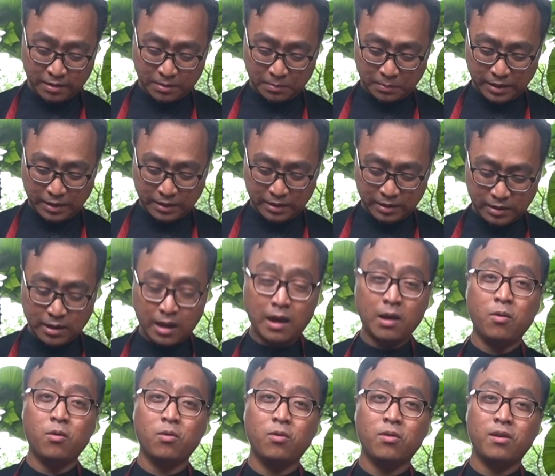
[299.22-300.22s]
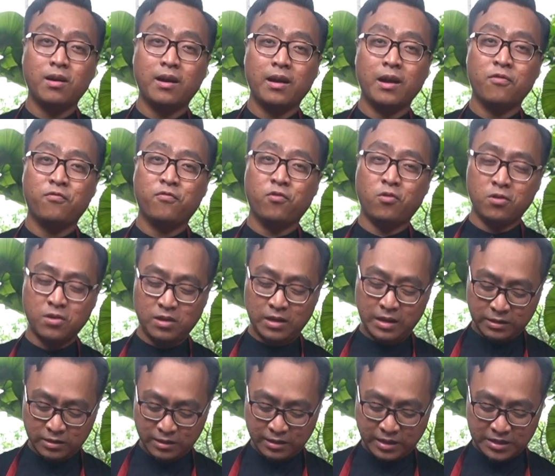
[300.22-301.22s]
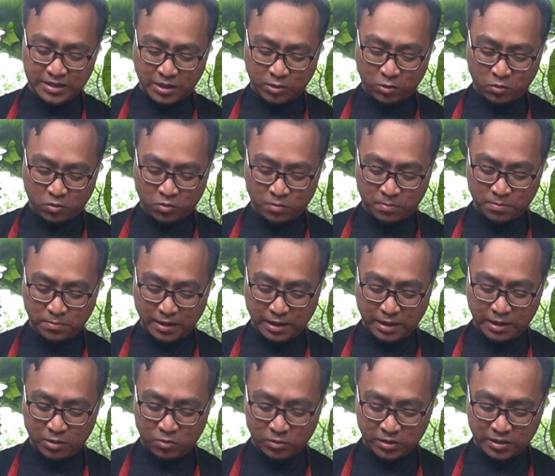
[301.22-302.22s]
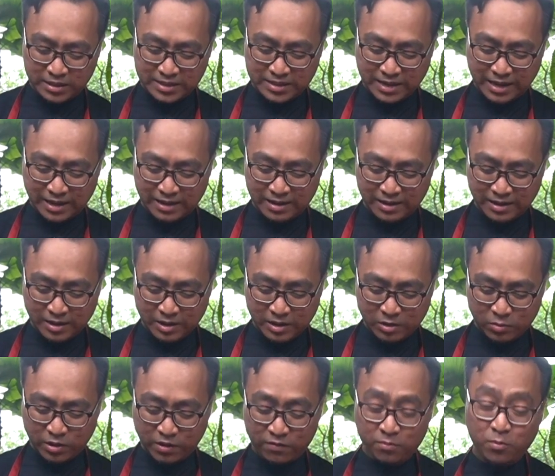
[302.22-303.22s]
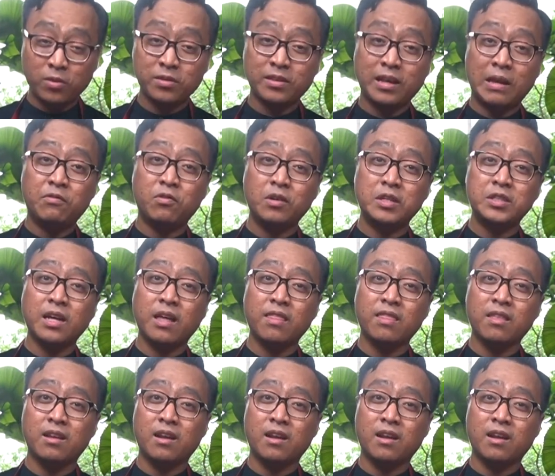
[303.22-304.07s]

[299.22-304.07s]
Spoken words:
But now I have 4 little kids at home, and I noticed that we have more time for each other